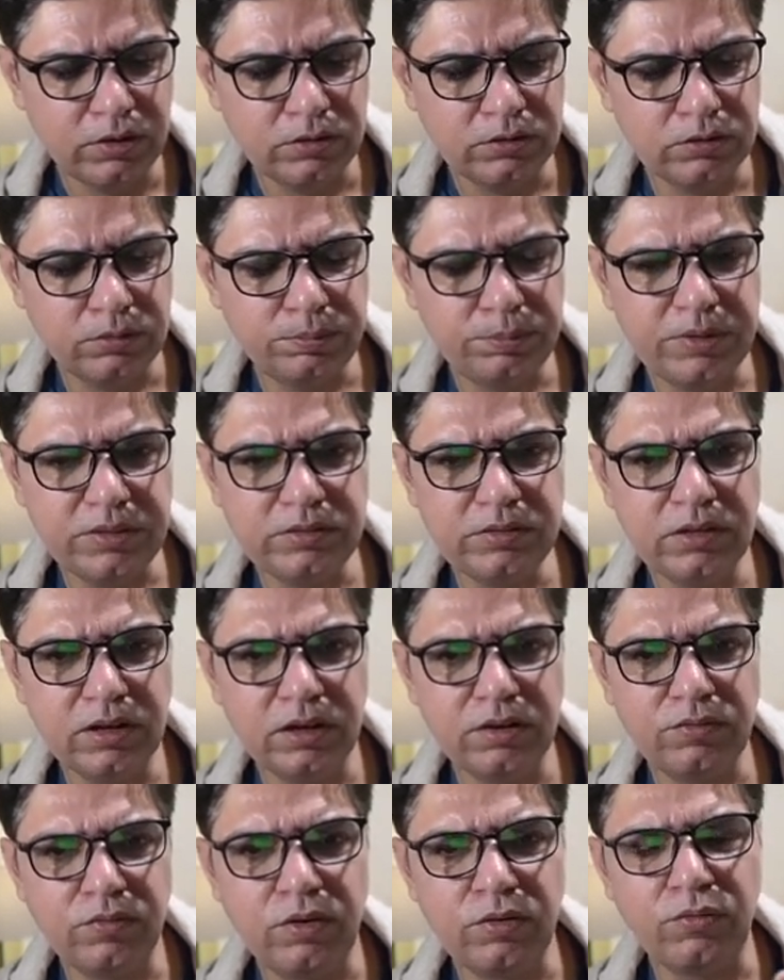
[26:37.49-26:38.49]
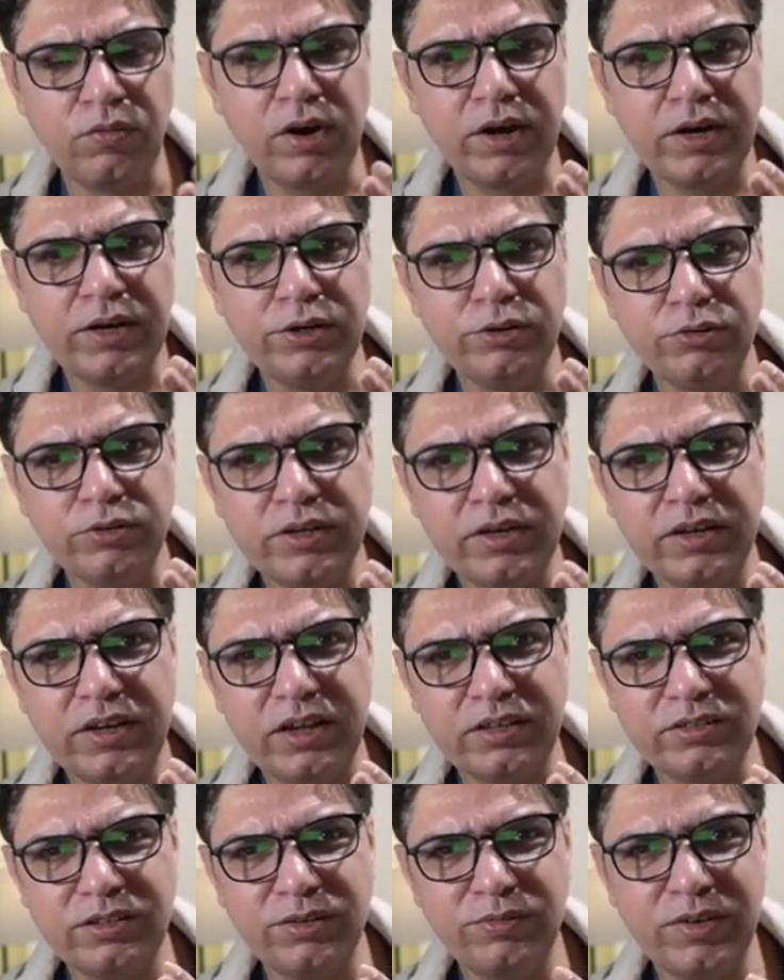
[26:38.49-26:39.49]
So PCR for viral nucleic
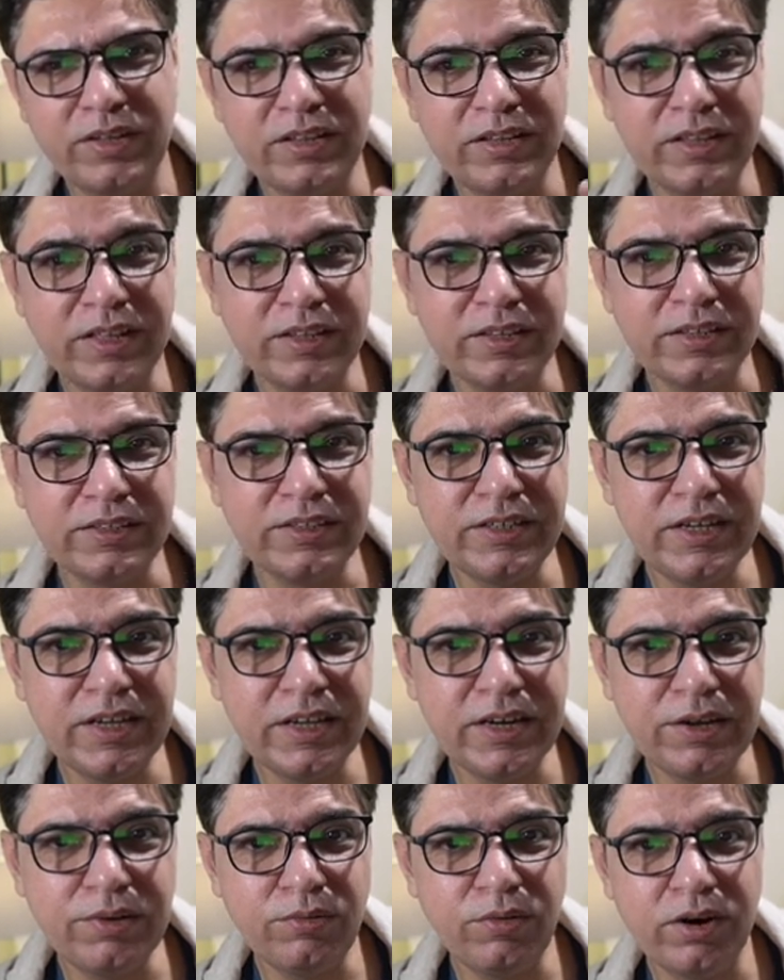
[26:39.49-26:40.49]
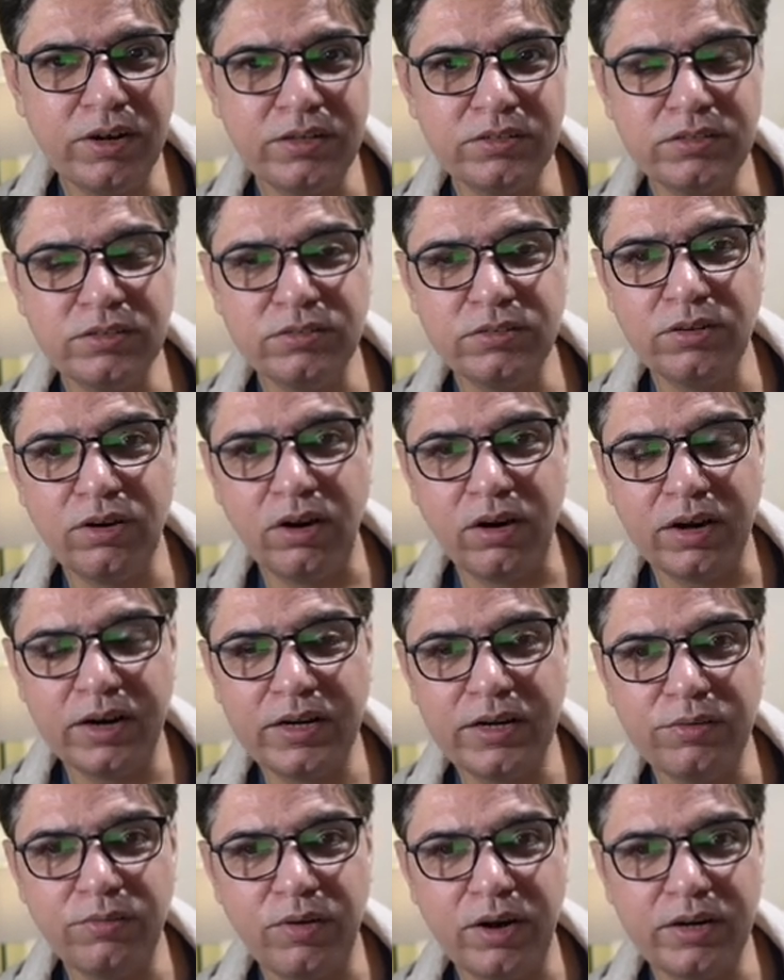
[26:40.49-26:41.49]
acid, whether they are the DNA viruses, the
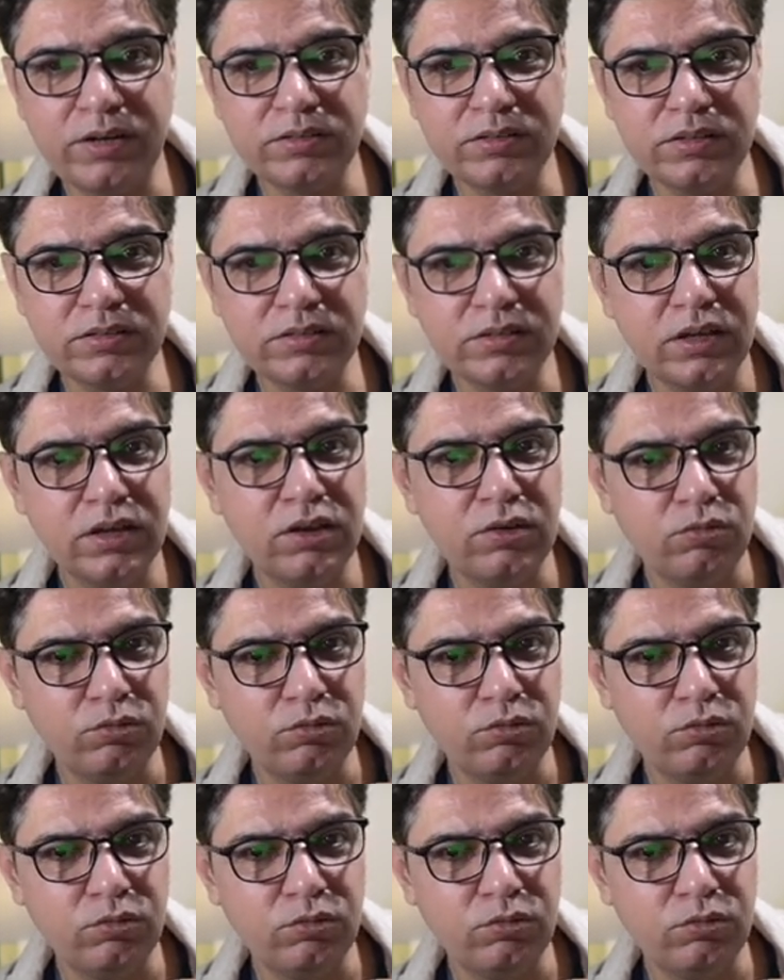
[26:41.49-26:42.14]
RNA viruses,